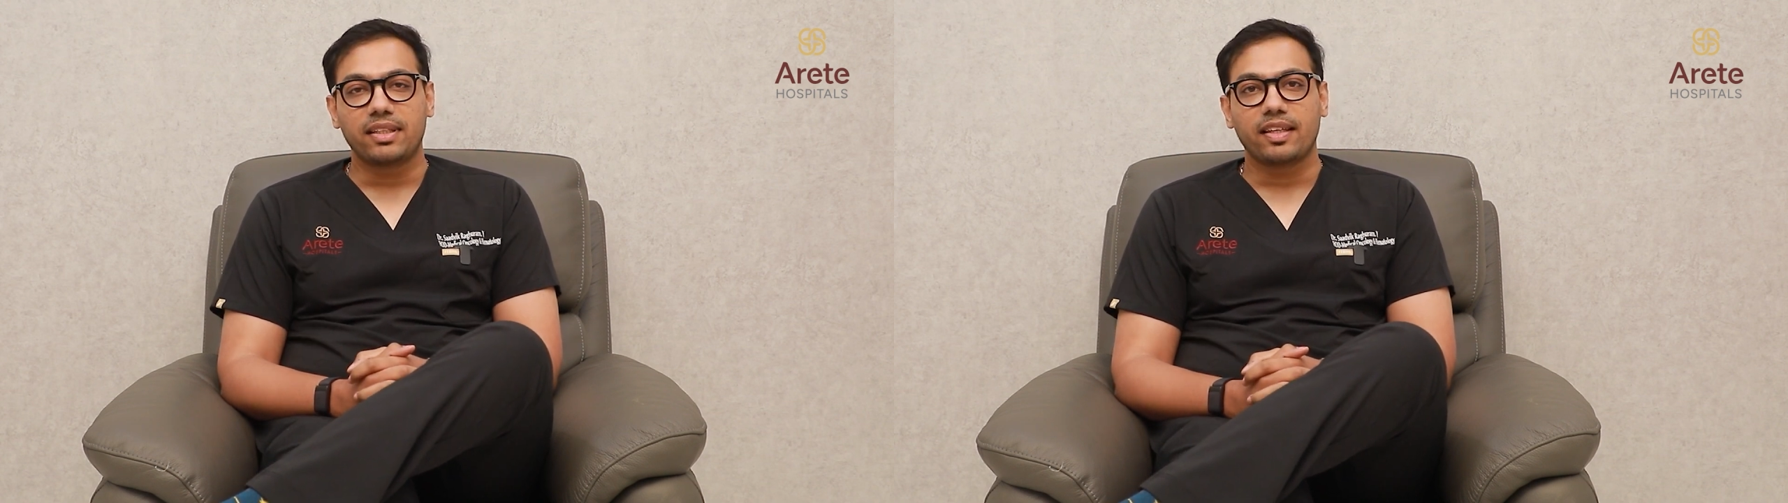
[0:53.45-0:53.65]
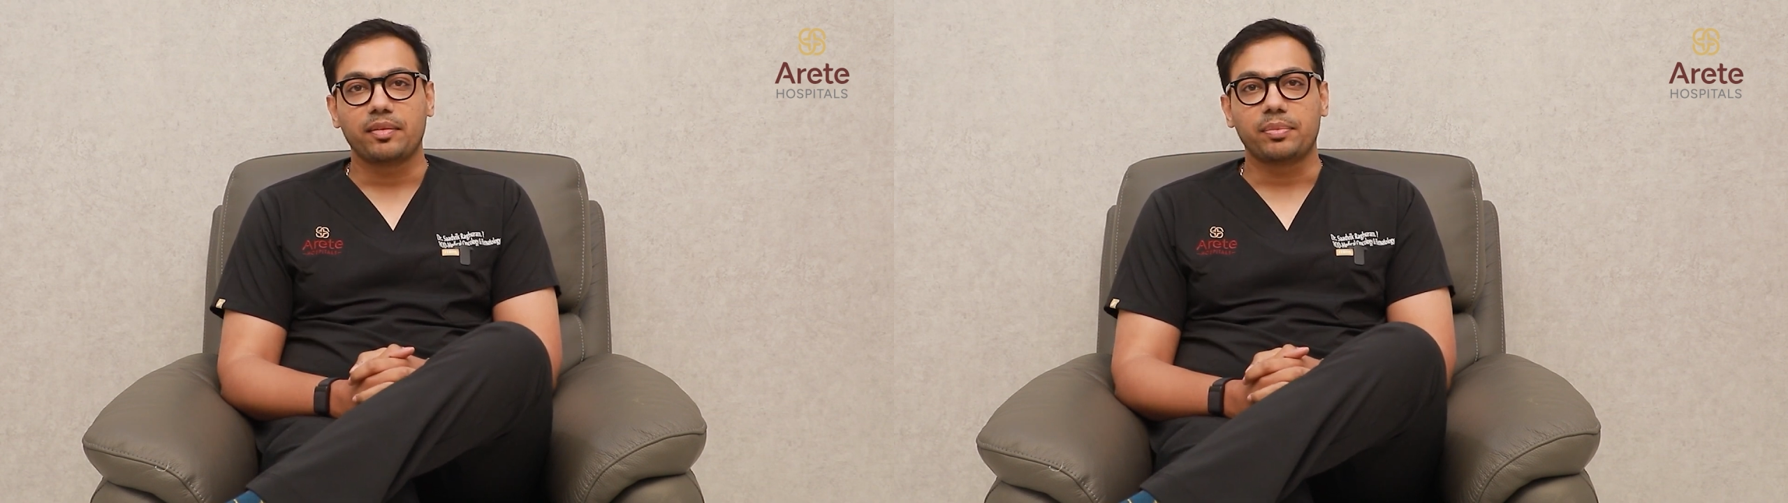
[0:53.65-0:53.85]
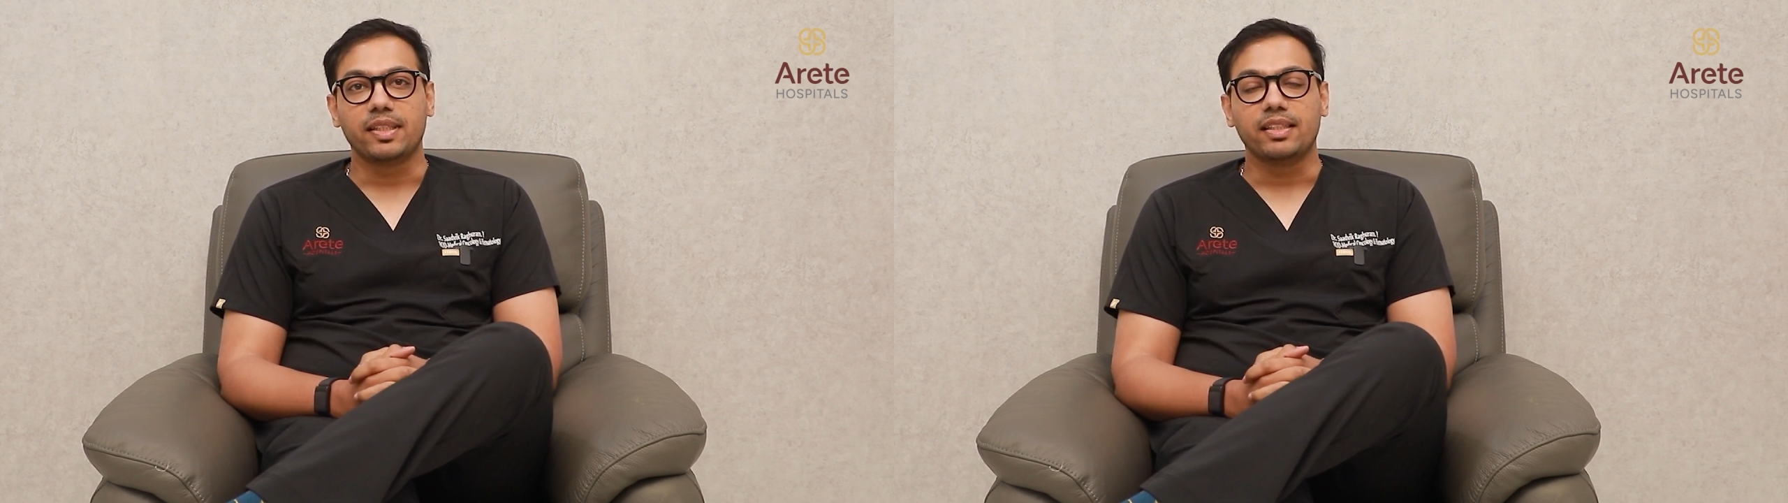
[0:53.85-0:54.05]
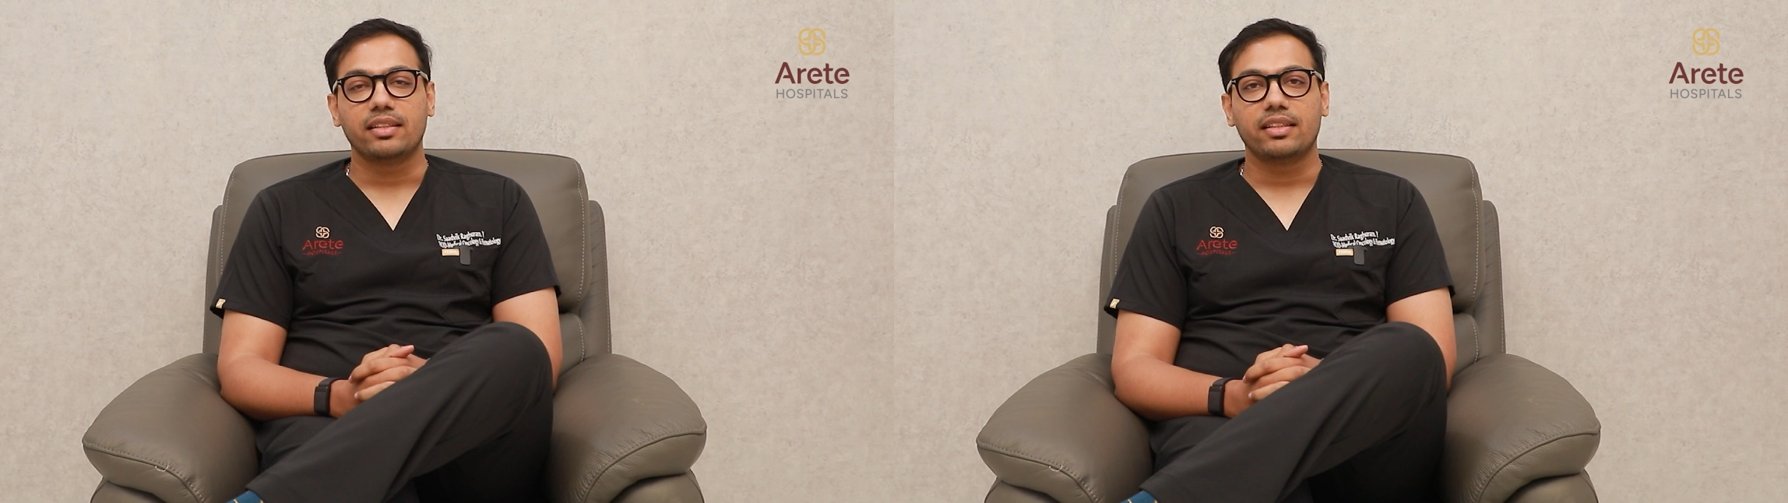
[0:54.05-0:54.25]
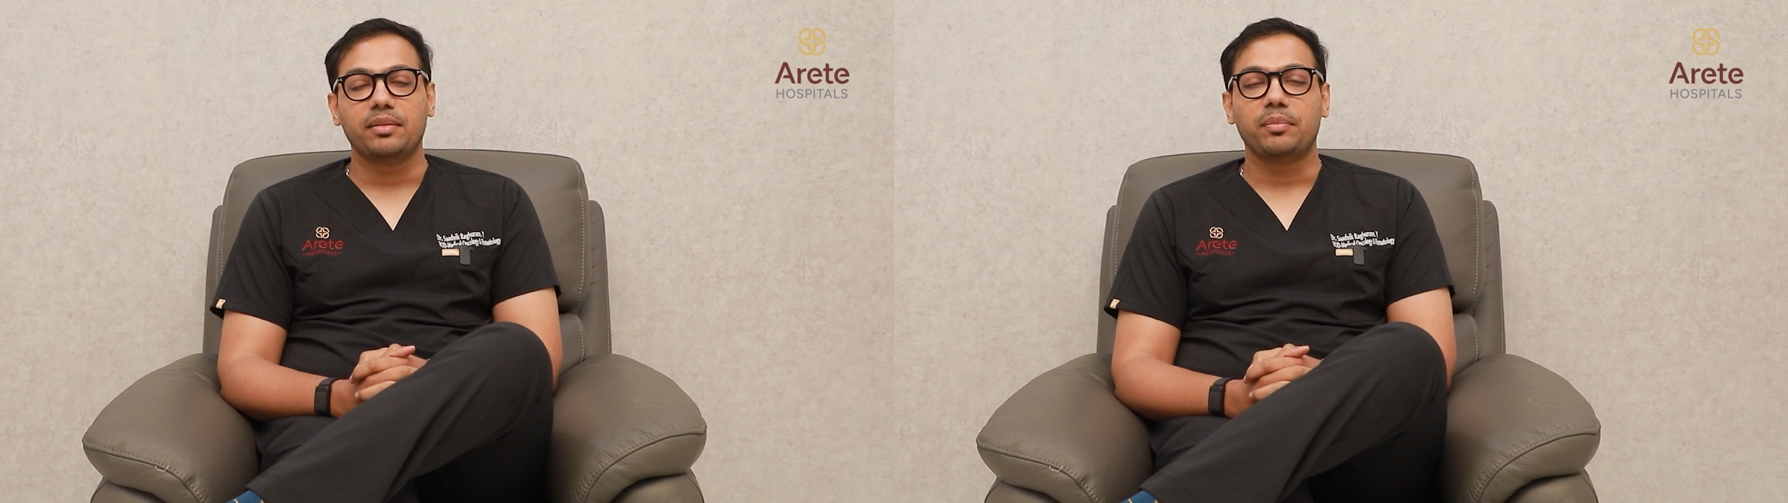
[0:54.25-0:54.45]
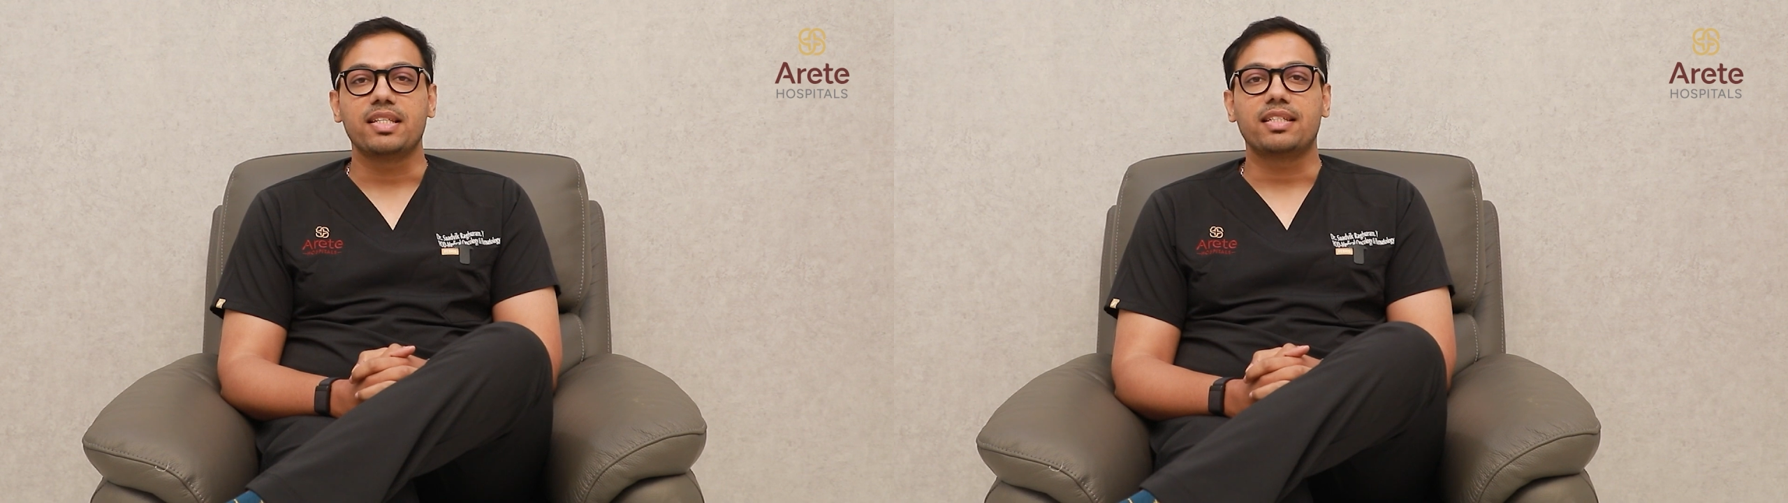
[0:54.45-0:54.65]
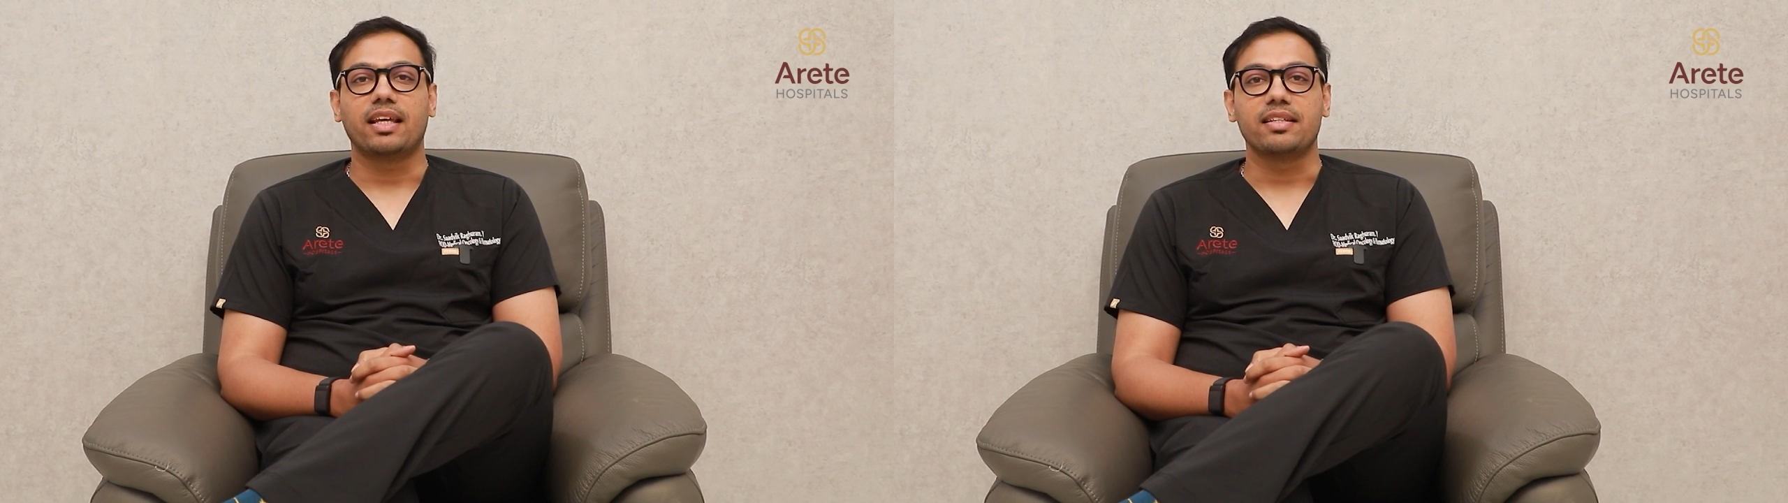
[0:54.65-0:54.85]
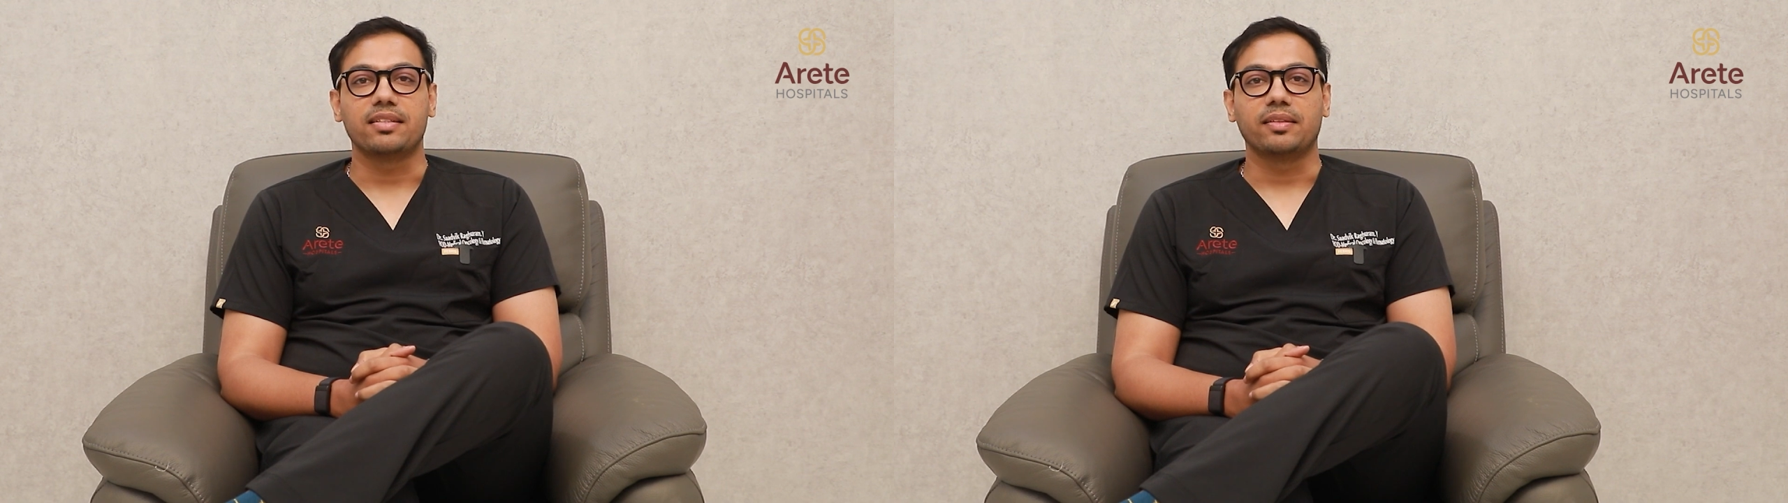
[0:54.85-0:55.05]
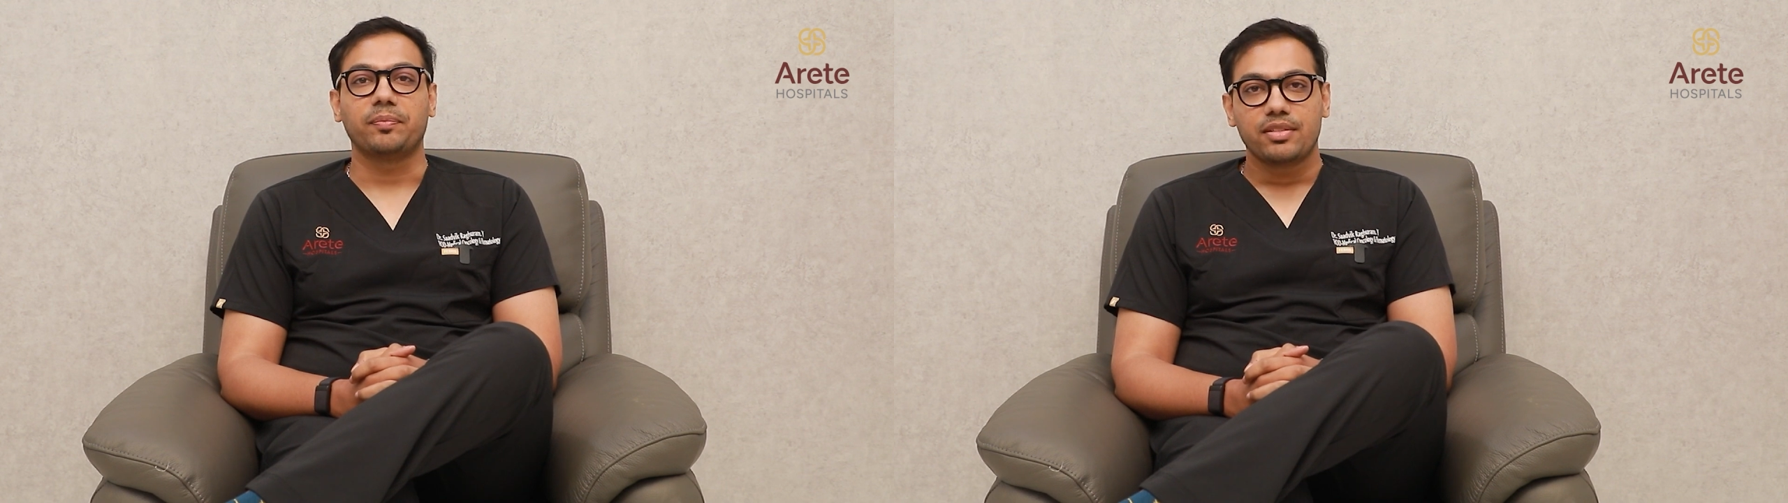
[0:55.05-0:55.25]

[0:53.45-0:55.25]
therapy in breast cancer?